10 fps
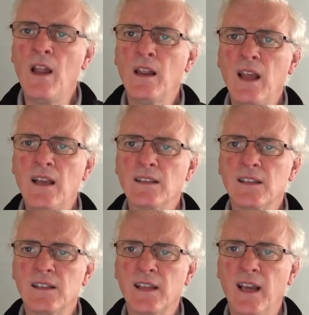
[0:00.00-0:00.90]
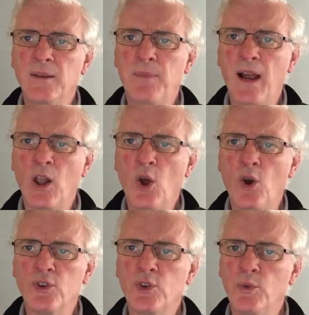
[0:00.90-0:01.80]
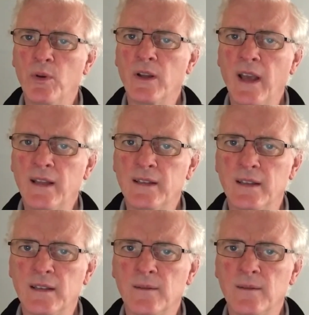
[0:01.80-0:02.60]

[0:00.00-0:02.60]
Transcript: "Let's decide by lot who will get it."